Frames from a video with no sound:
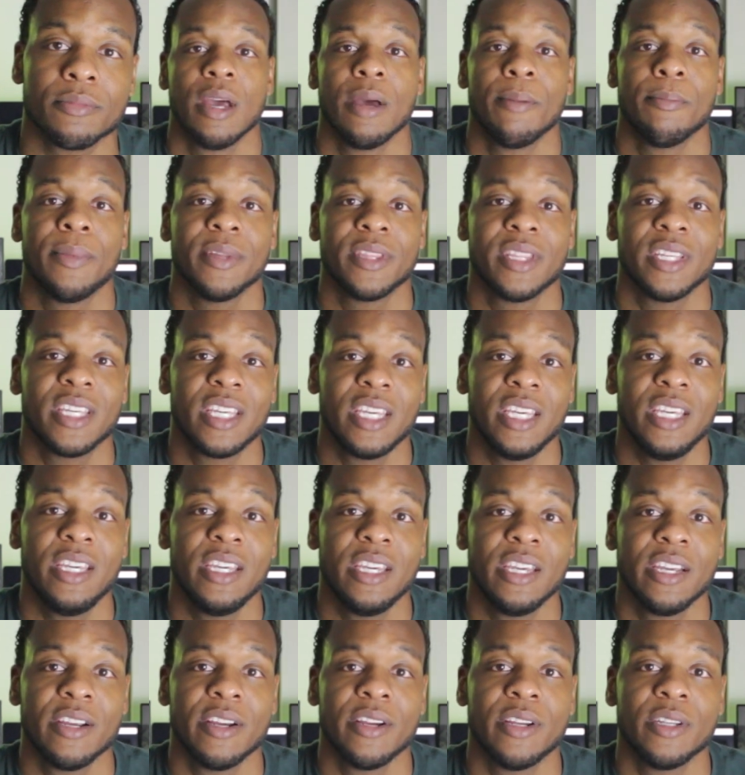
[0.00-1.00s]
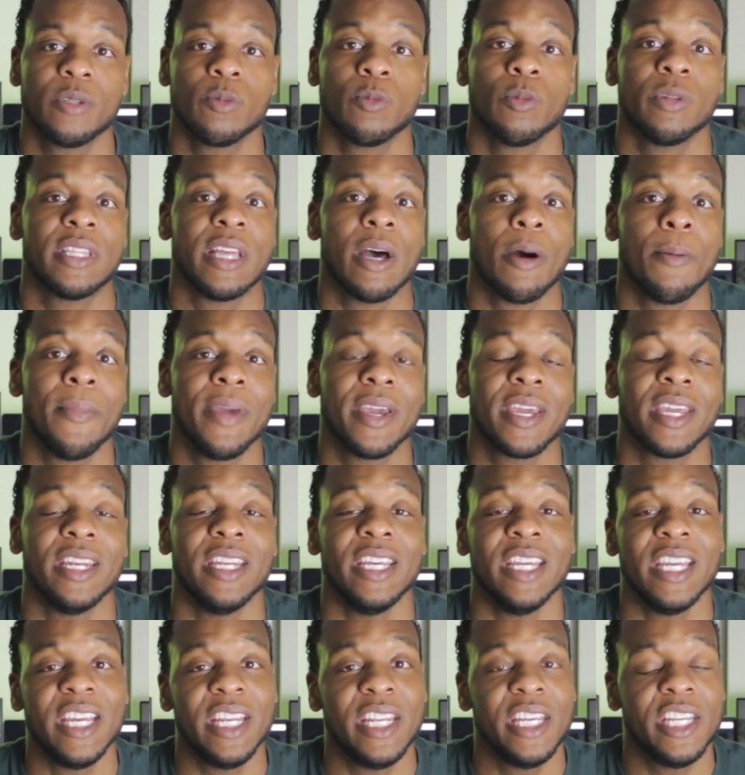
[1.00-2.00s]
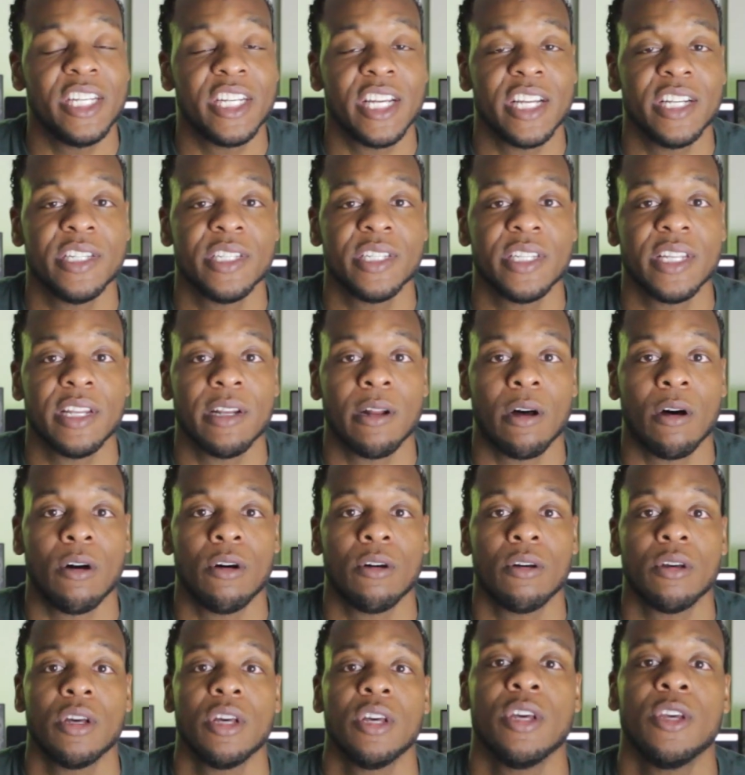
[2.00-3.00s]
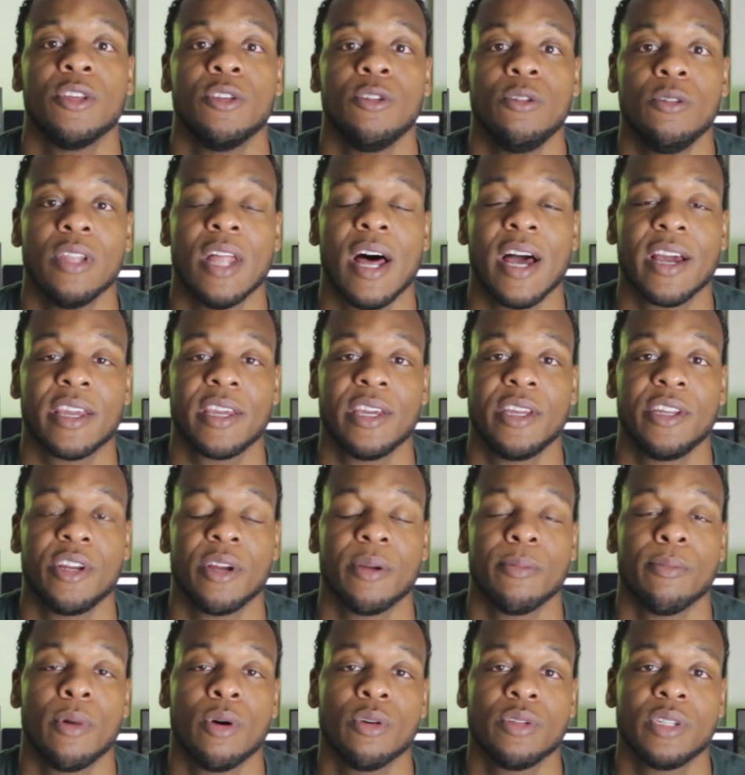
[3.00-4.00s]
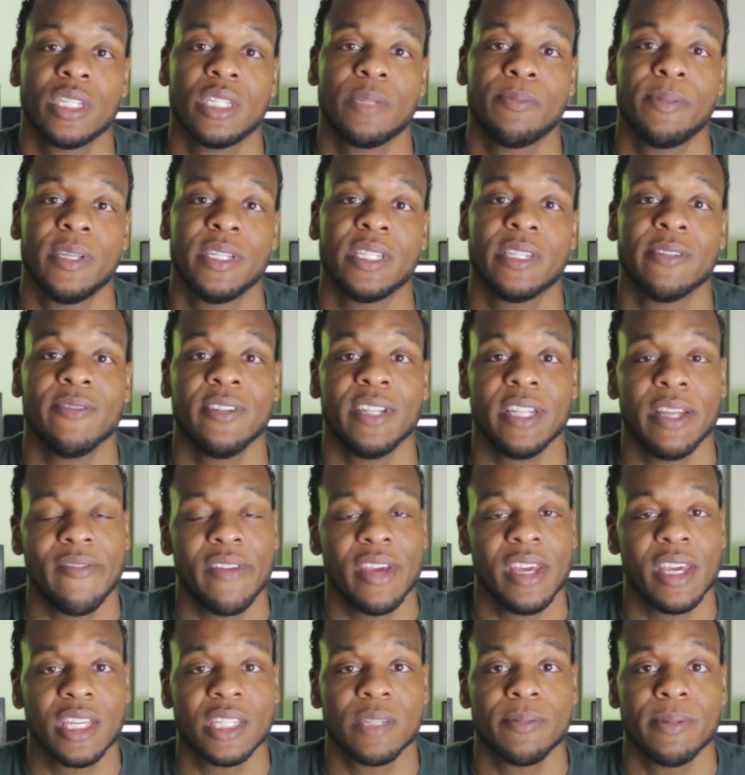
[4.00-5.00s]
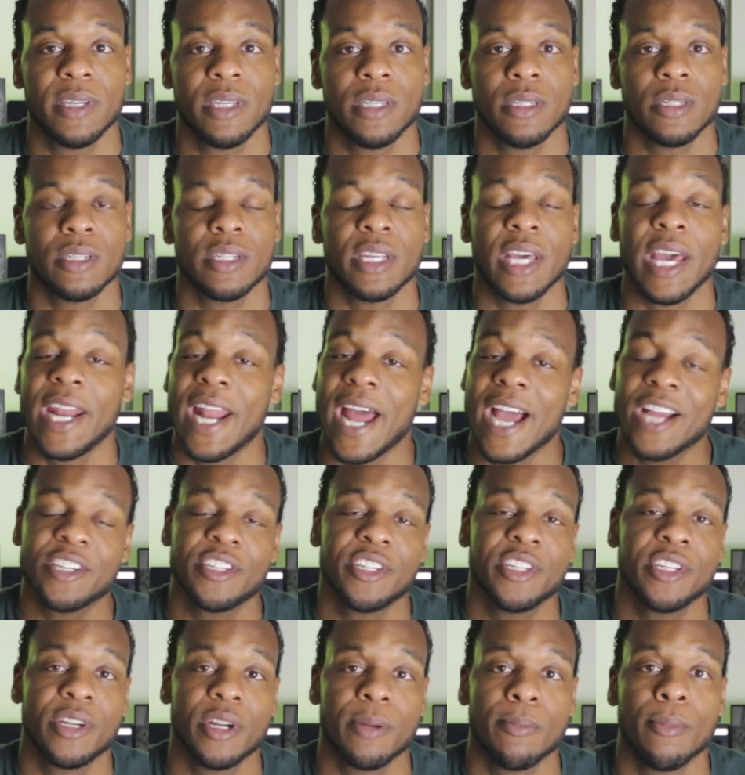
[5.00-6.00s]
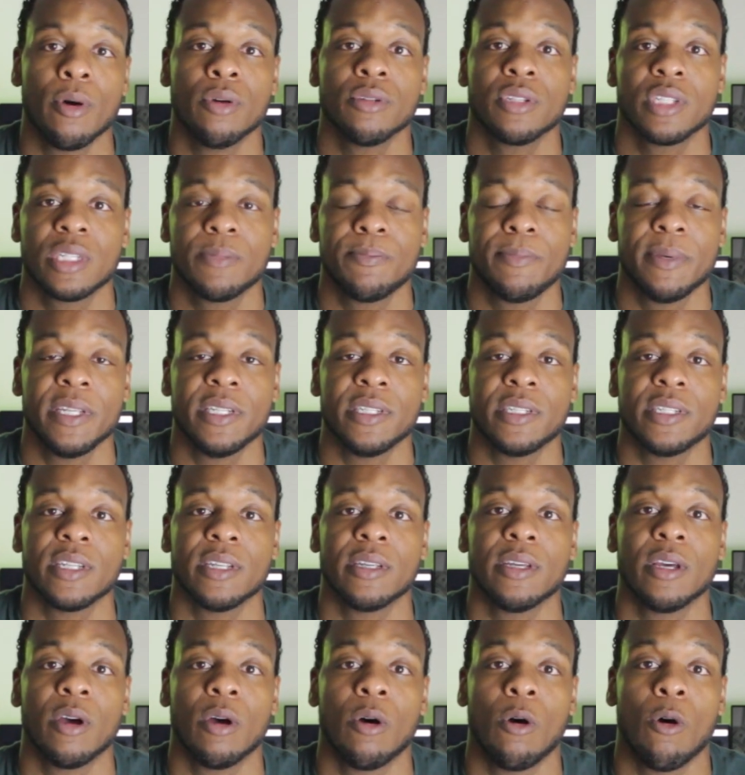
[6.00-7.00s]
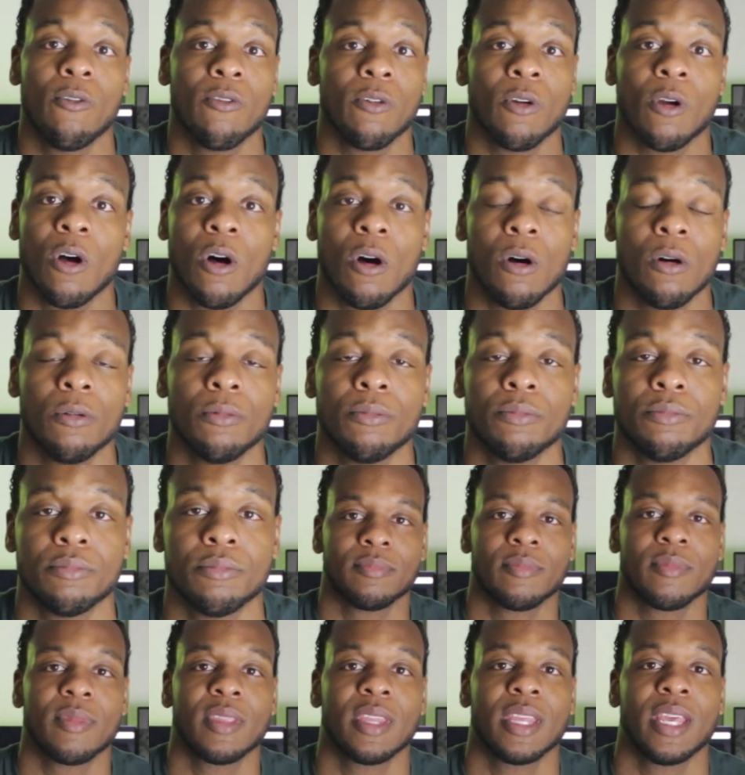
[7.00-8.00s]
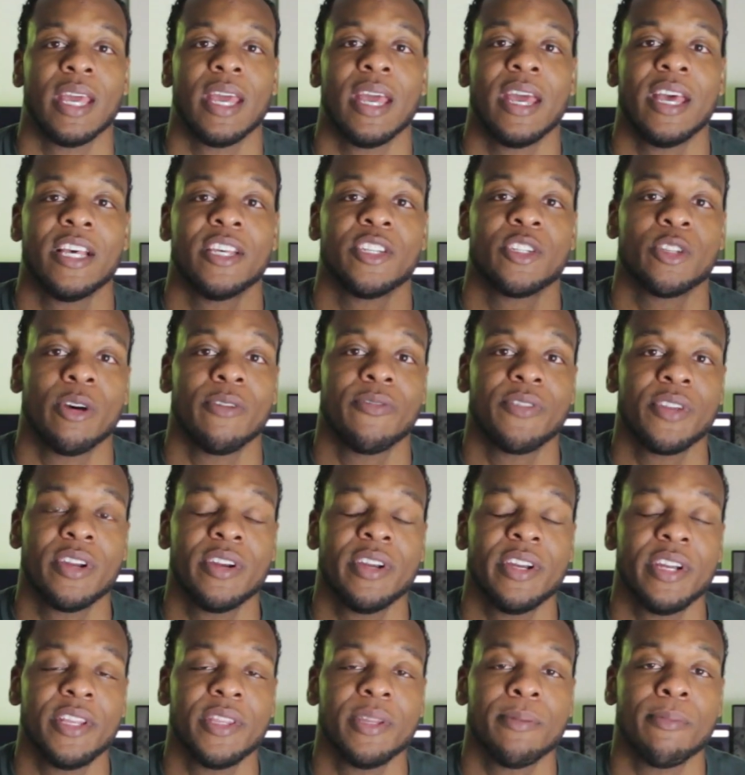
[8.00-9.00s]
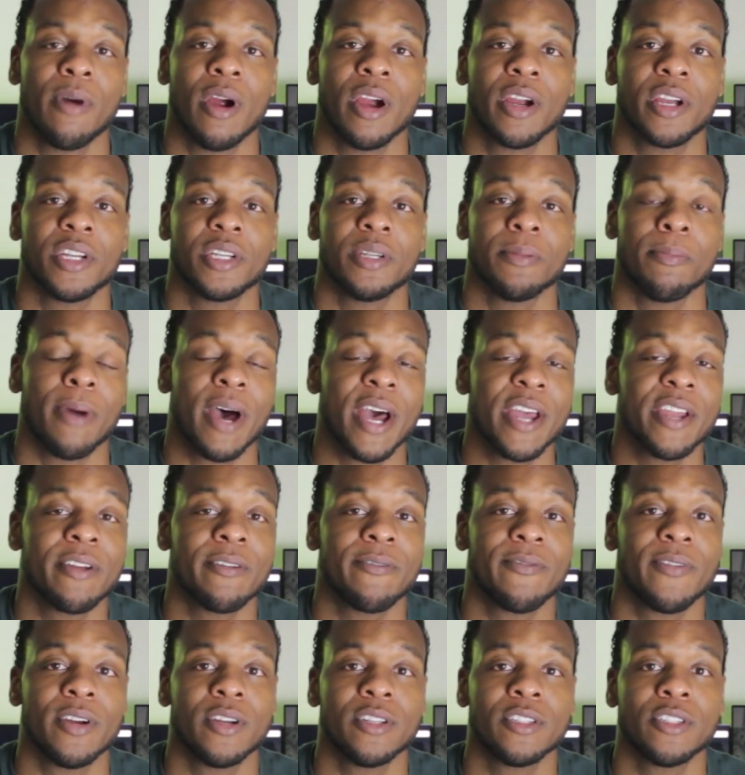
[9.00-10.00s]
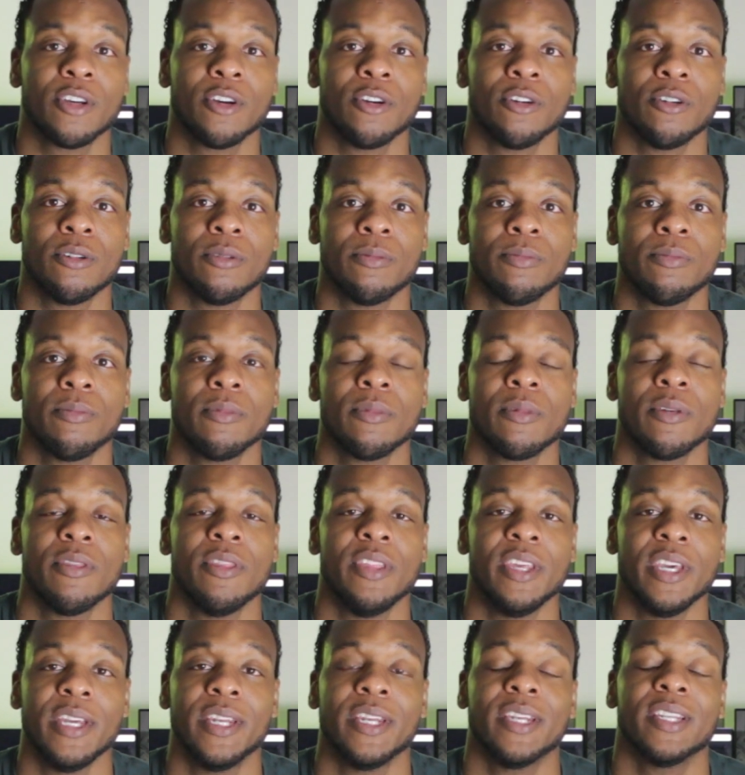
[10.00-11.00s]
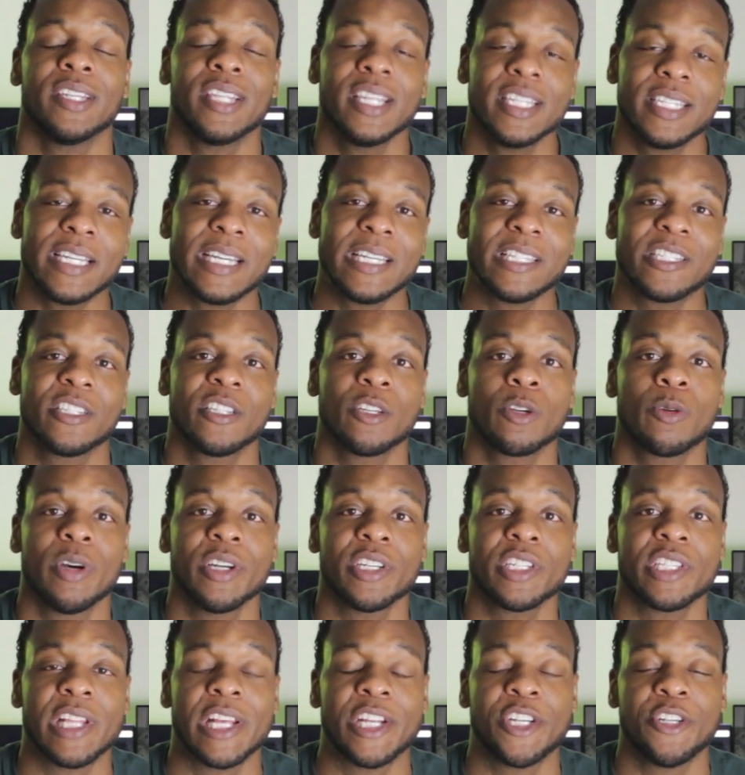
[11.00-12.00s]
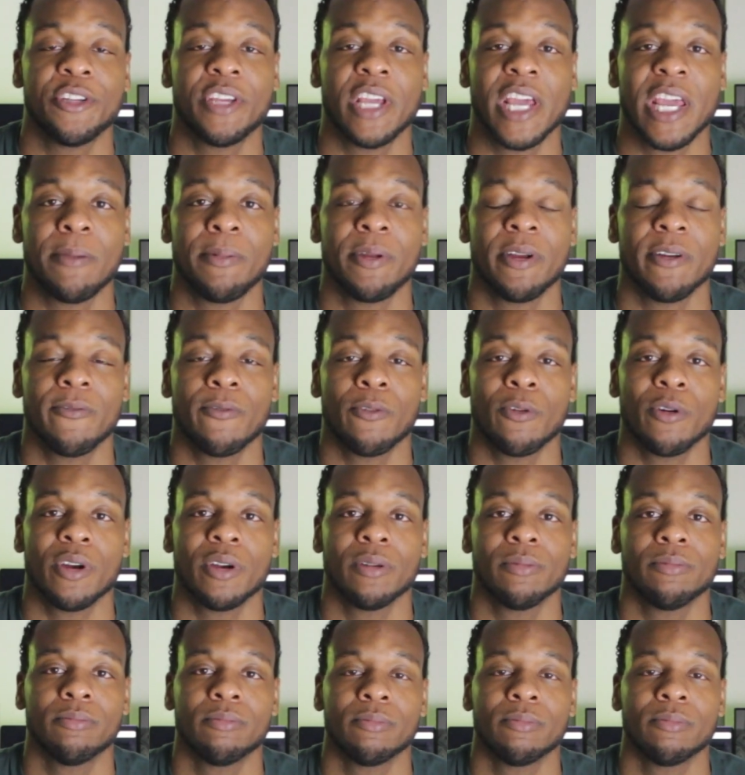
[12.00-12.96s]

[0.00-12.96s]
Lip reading: But the key here is without making any changes at all, you lock in your most expensive living expense and actually your most expense overall. So if you're in the market to buy your first home, then let's answer the question that you came here for.